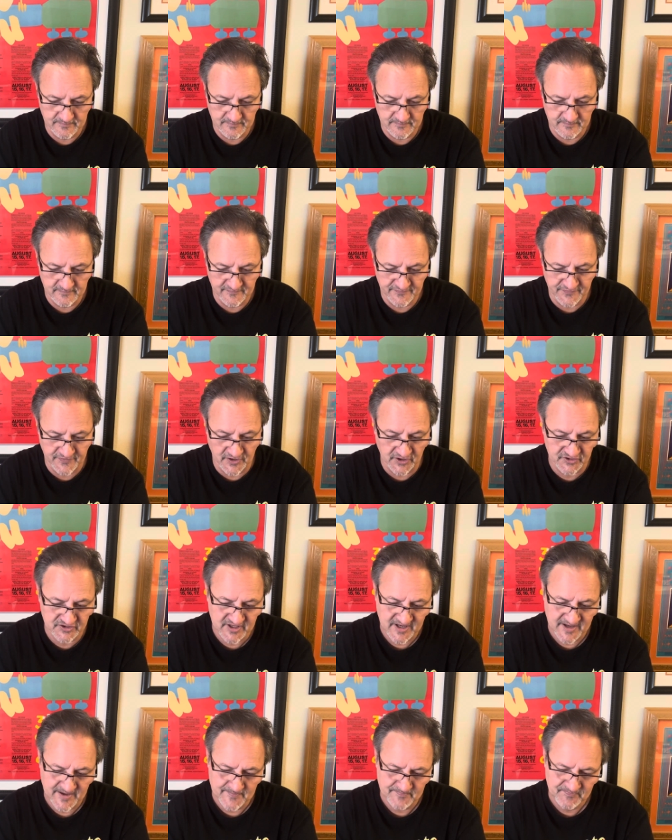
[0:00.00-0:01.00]
Fugs,
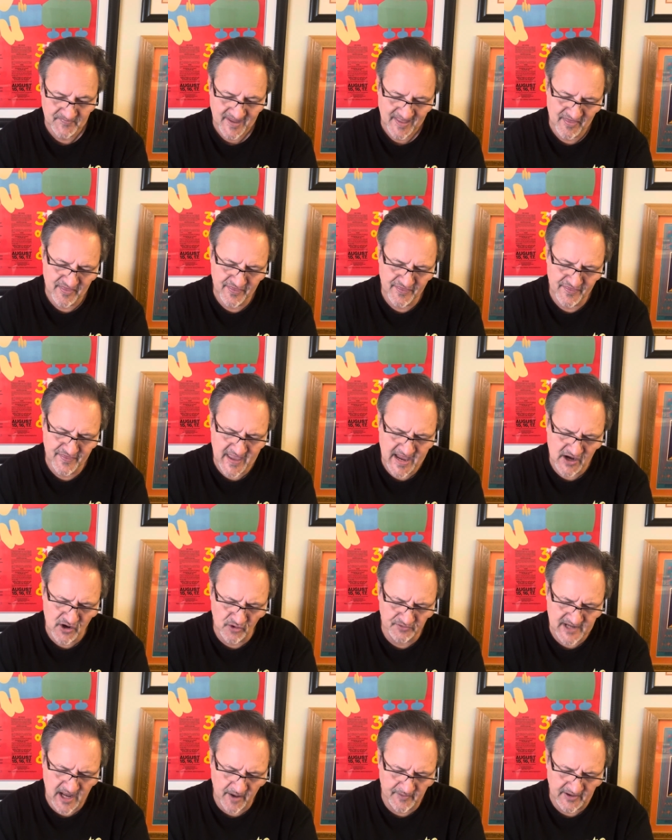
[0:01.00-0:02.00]
they go
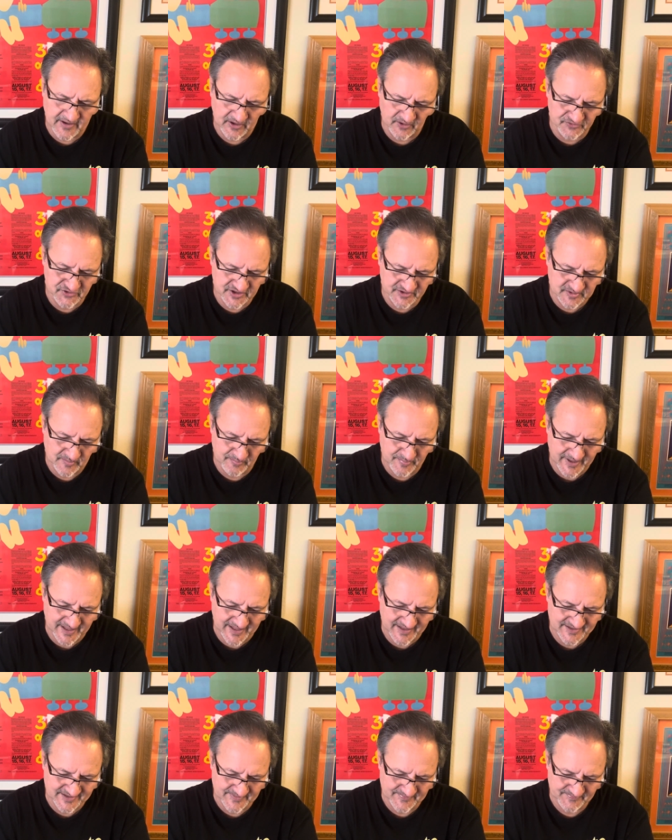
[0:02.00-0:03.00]
downhill just a
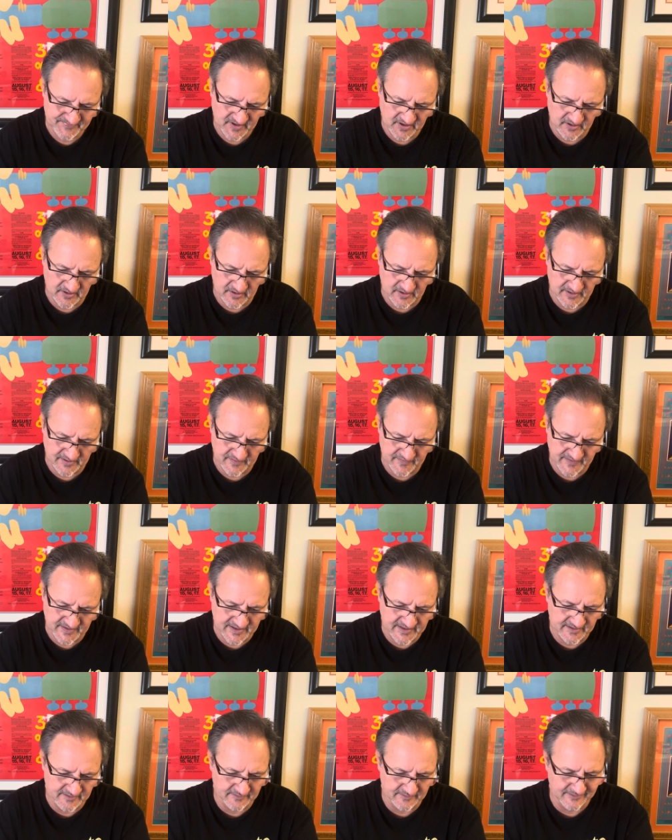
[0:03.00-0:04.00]
bit on
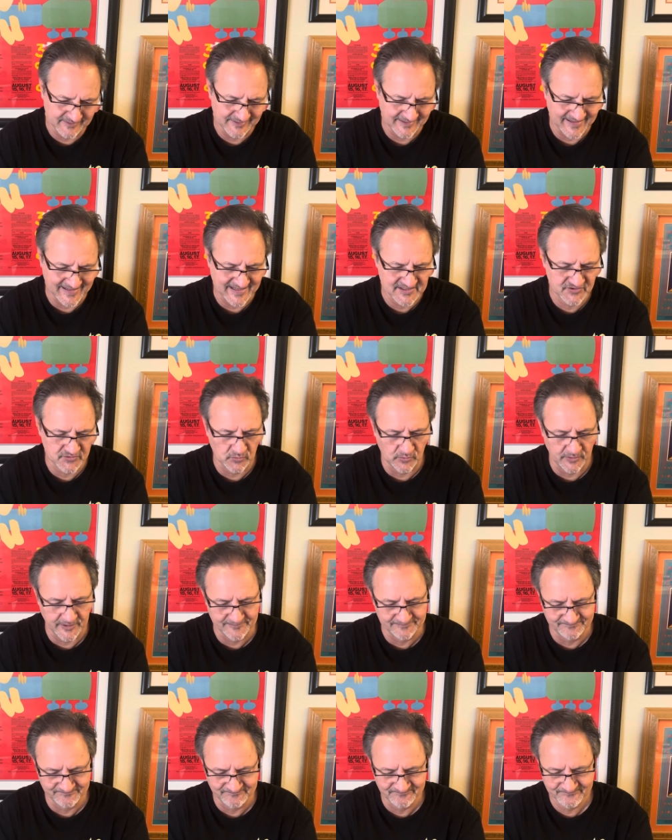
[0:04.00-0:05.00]
the last one.